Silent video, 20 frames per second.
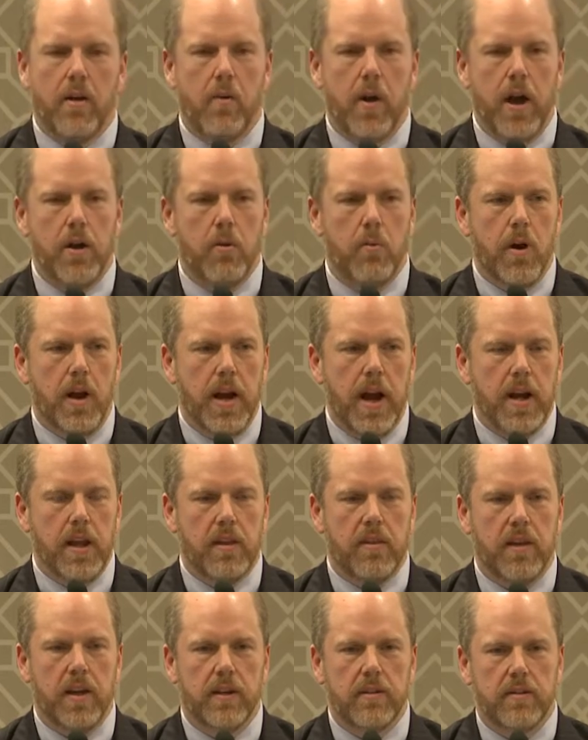I don't want
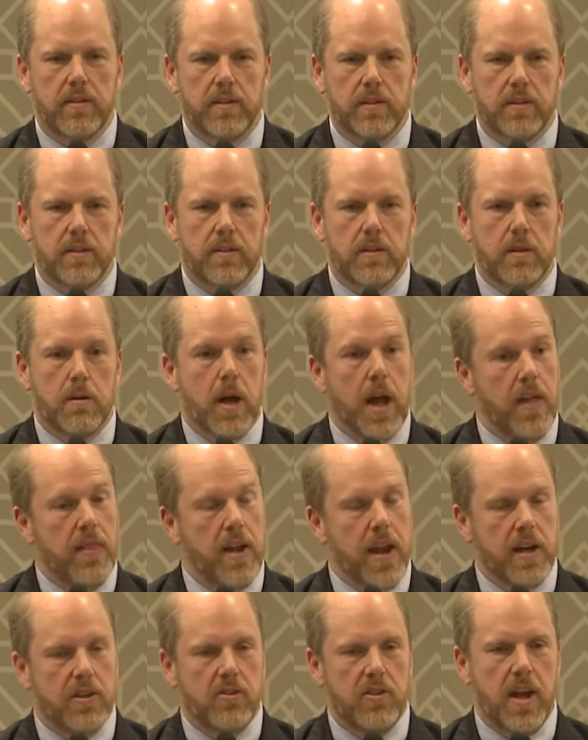anything. And the
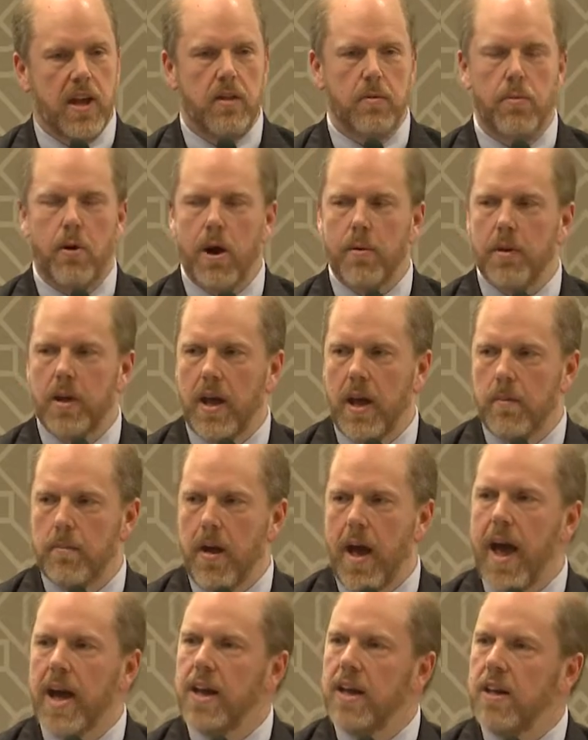next day, the barber came
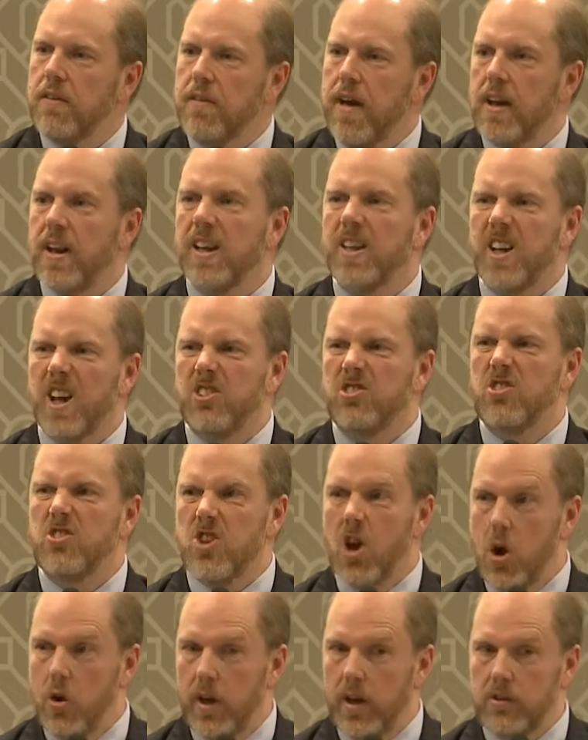back and he found a dozen
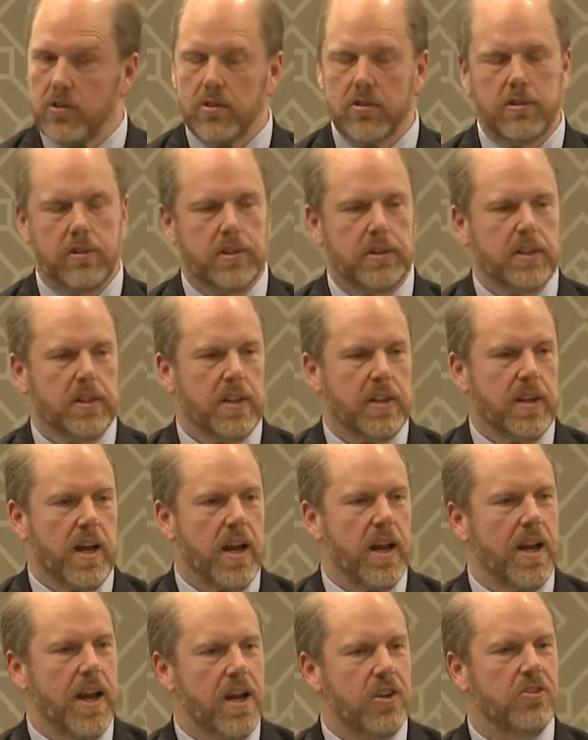donuts
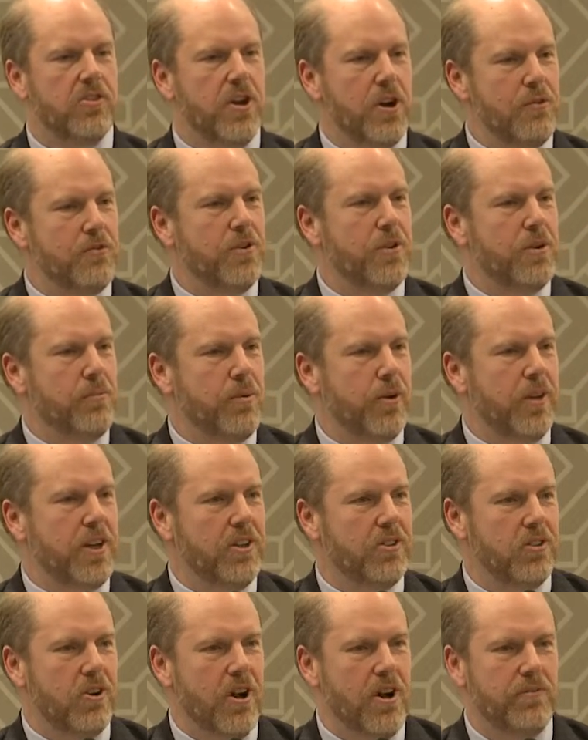and a nice note from the
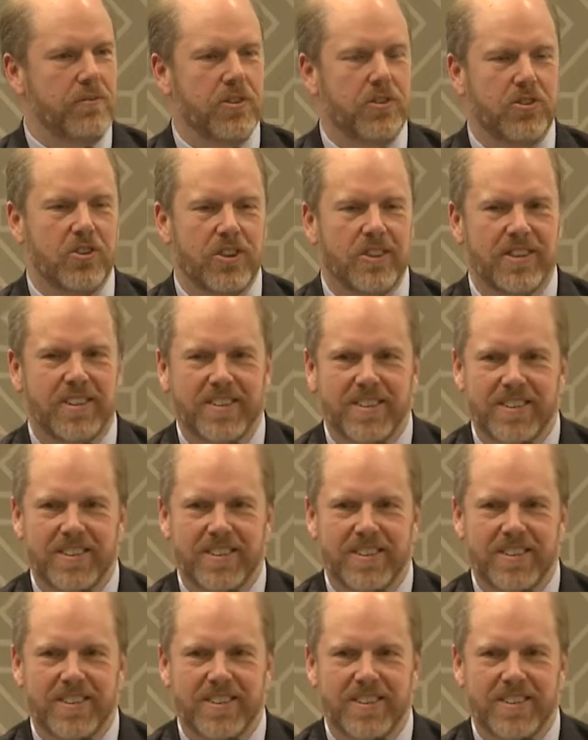police officer.